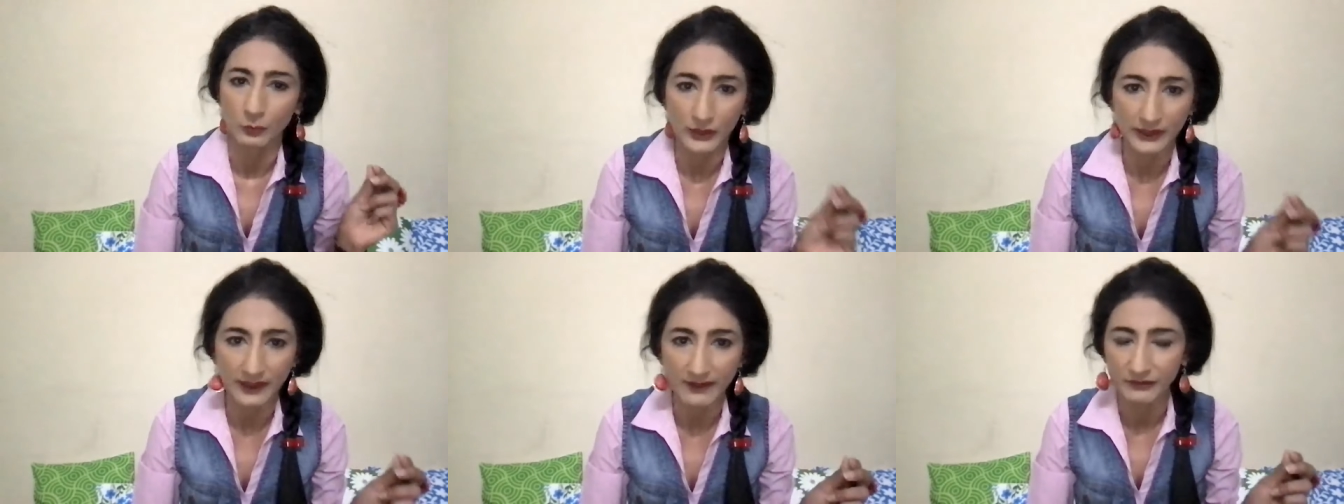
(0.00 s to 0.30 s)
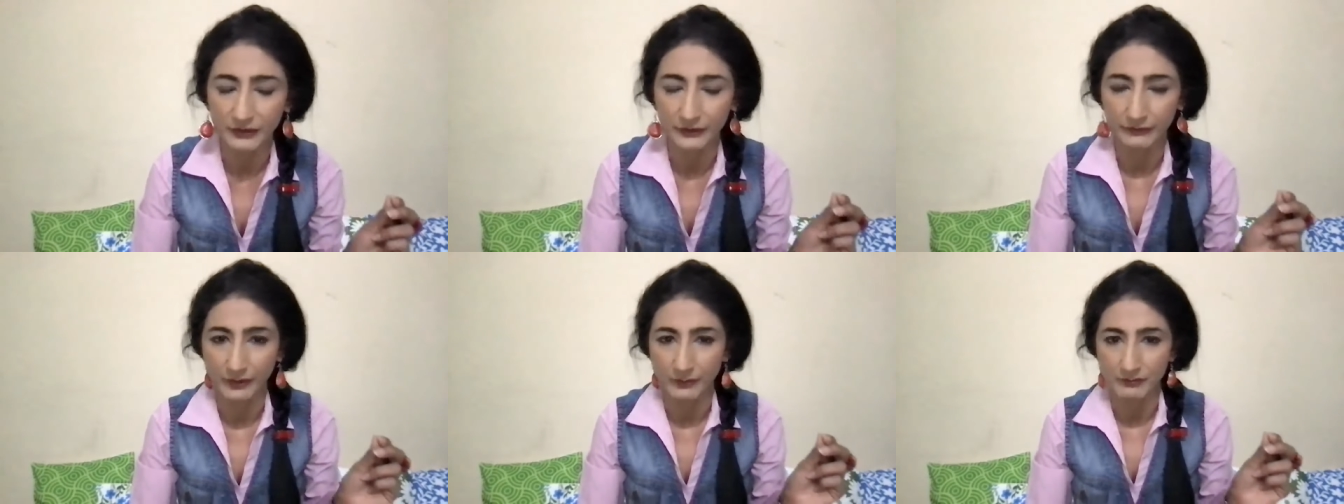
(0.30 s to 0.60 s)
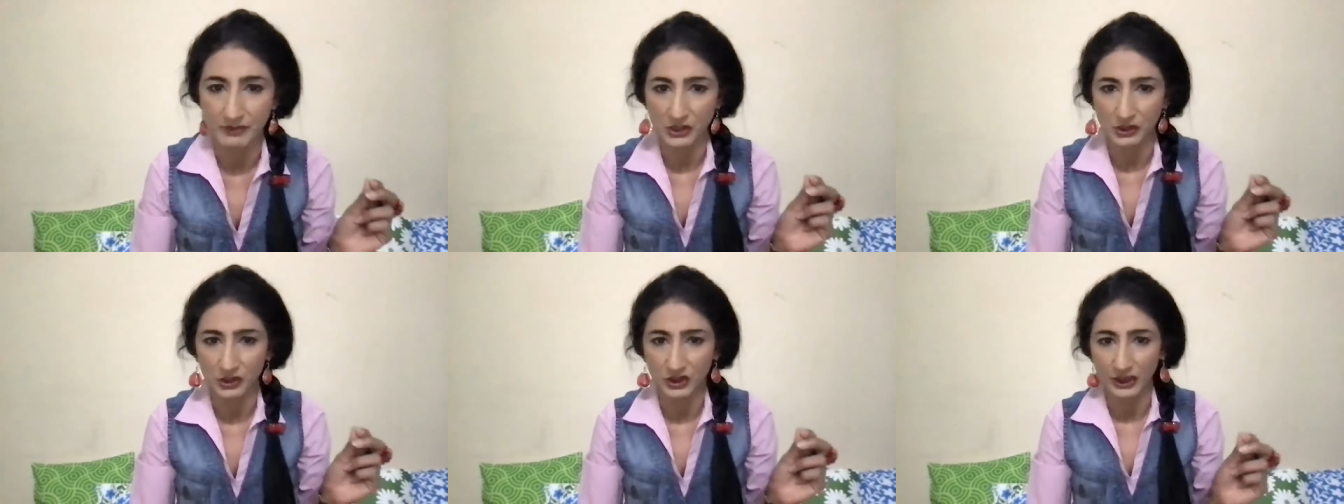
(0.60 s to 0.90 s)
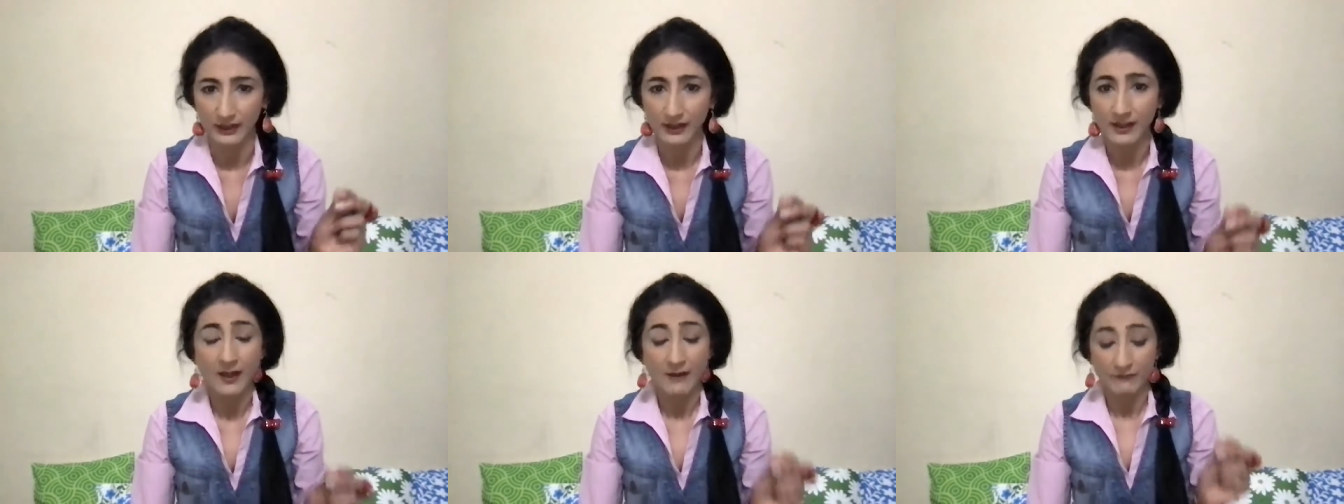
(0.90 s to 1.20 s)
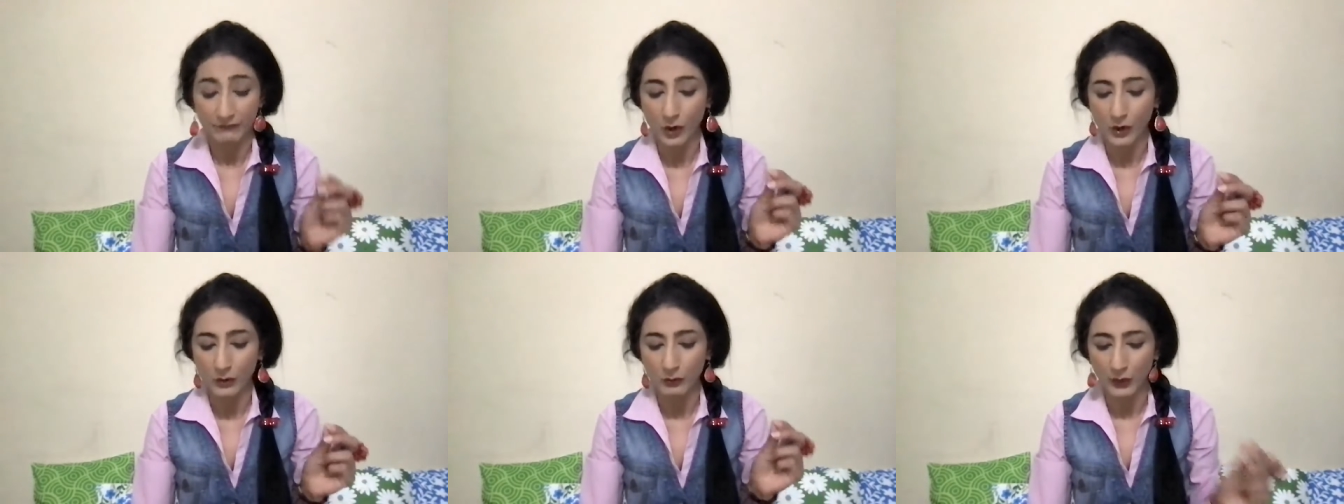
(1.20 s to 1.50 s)
whatever from Russia
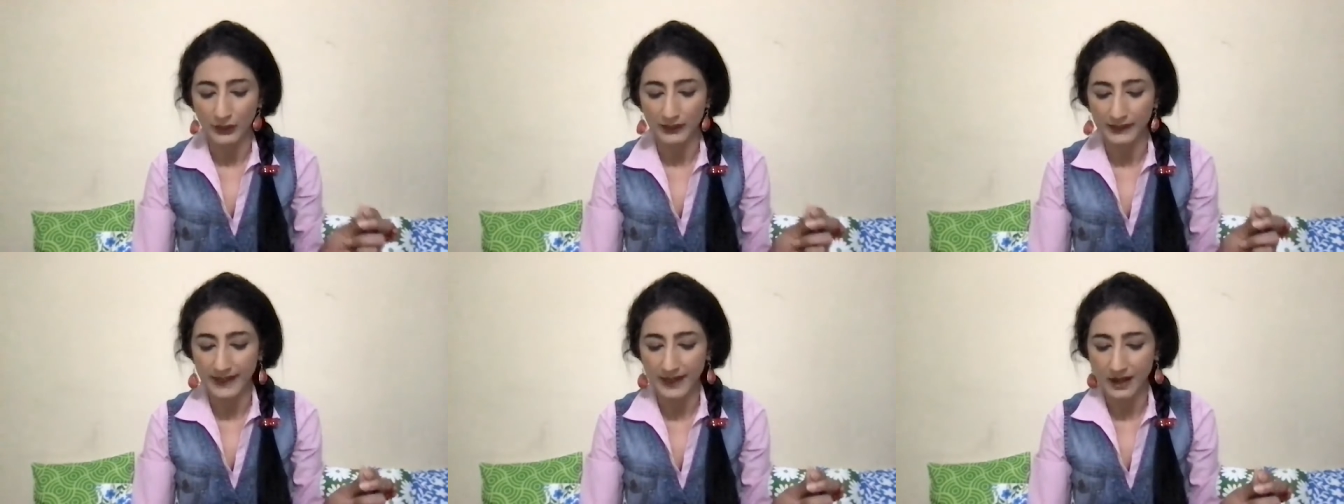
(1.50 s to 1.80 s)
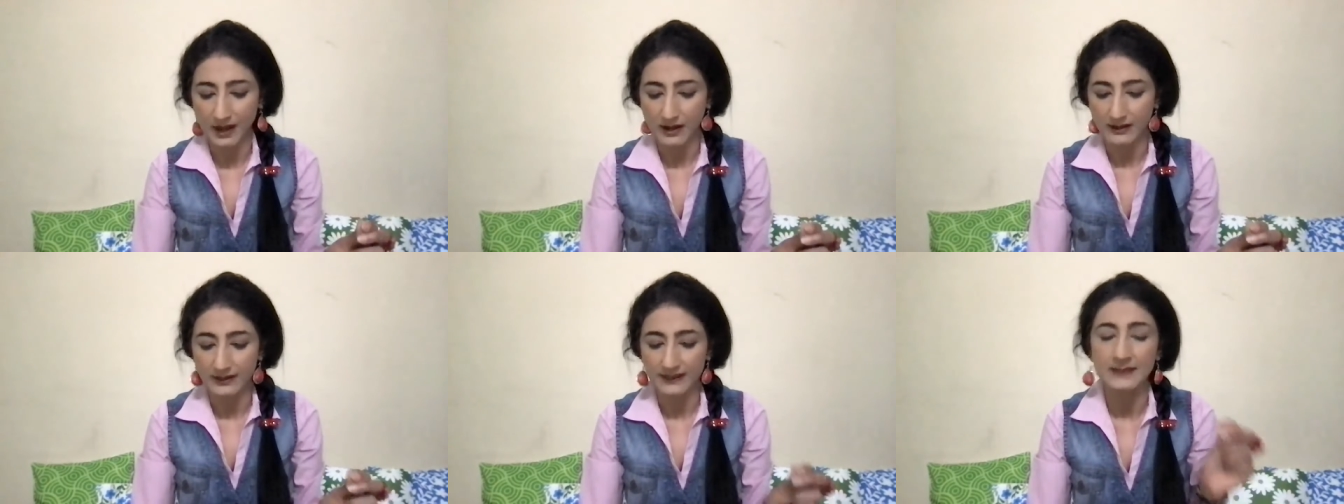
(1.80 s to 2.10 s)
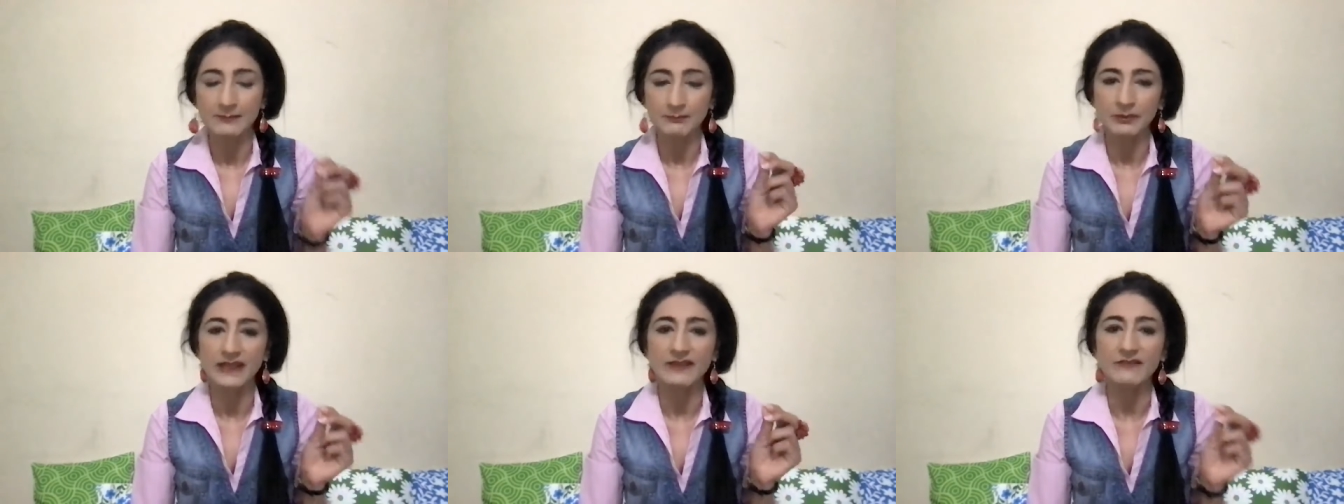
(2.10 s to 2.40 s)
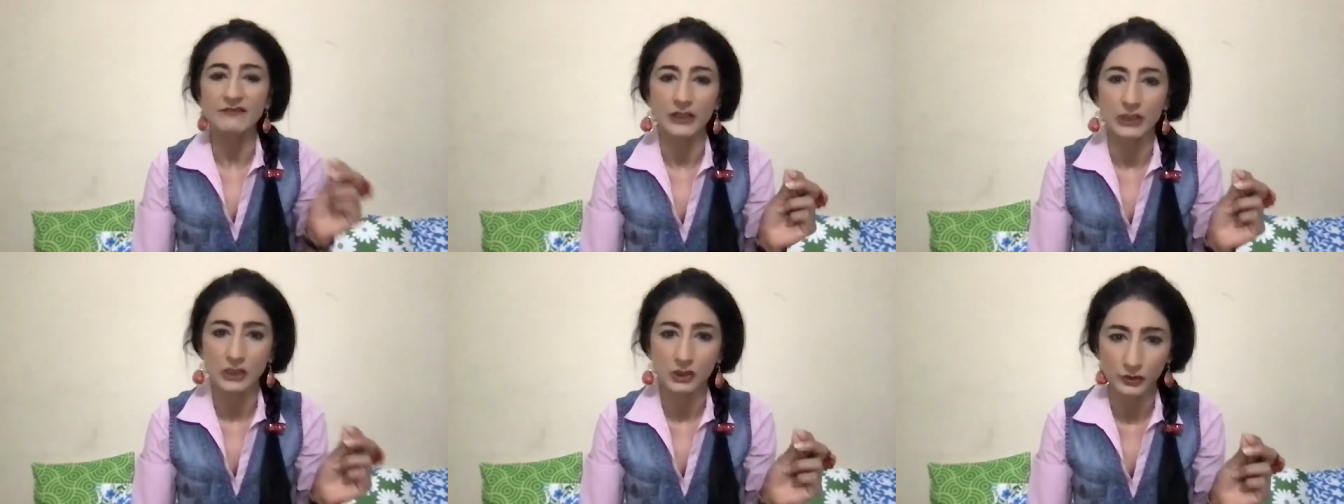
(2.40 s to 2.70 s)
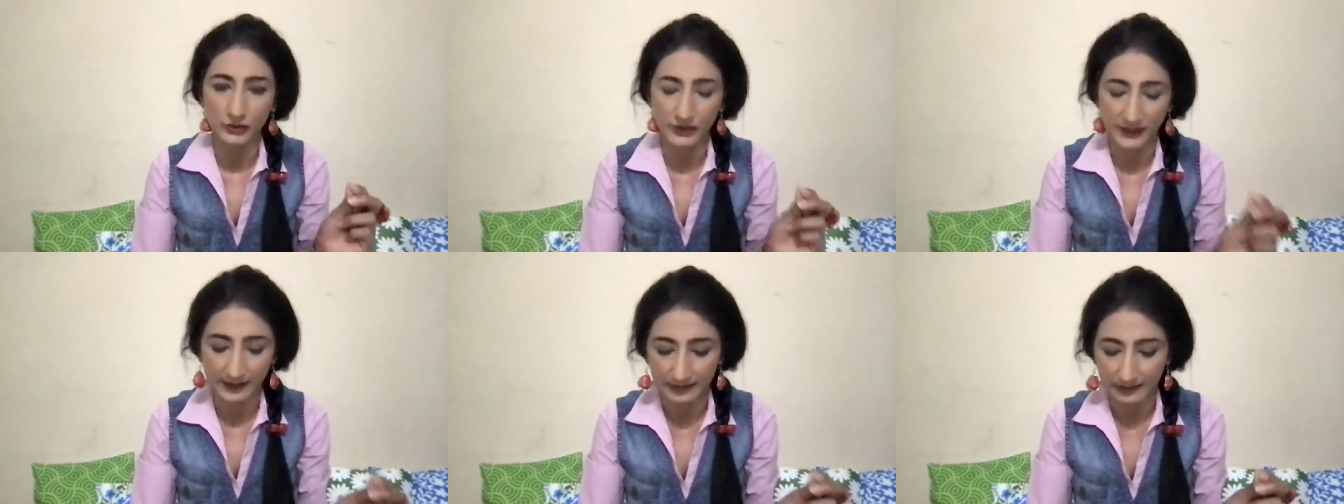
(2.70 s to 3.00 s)
for what they are, simply
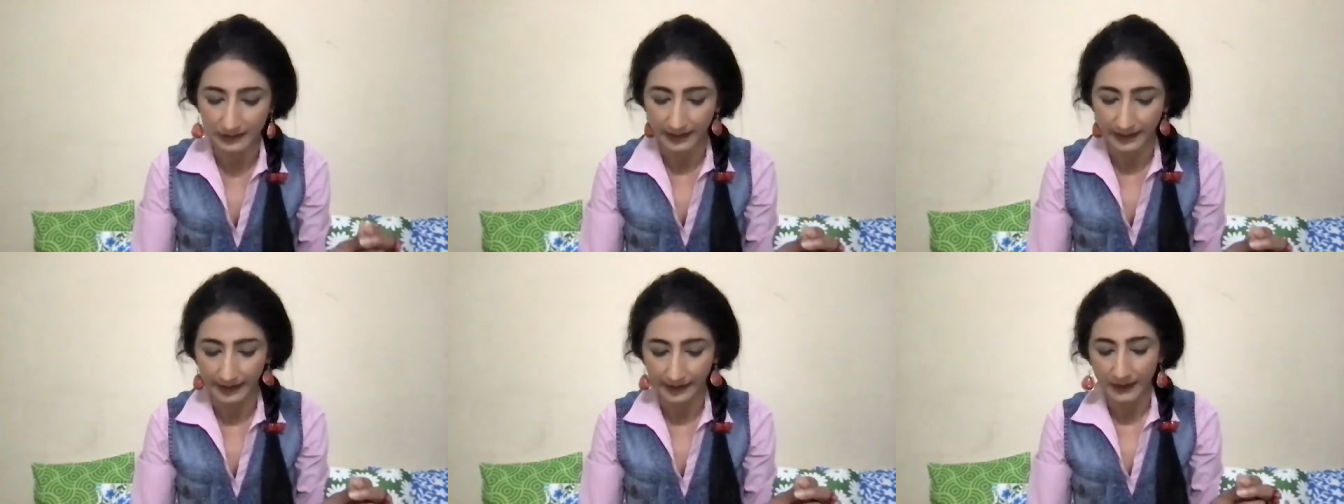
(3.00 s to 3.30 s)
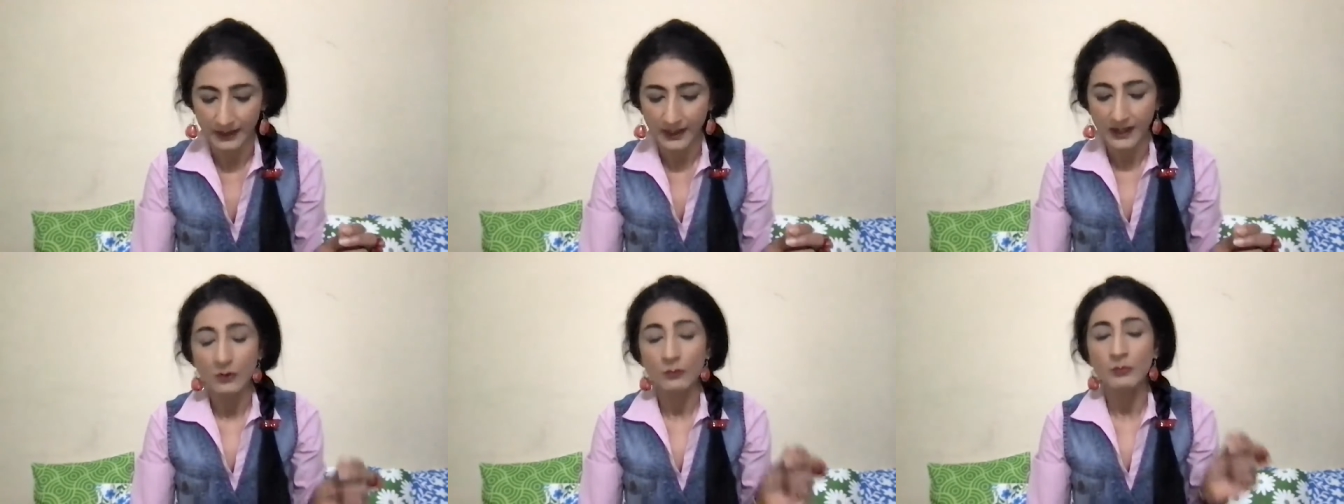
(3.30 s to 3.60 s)
virtue signaling.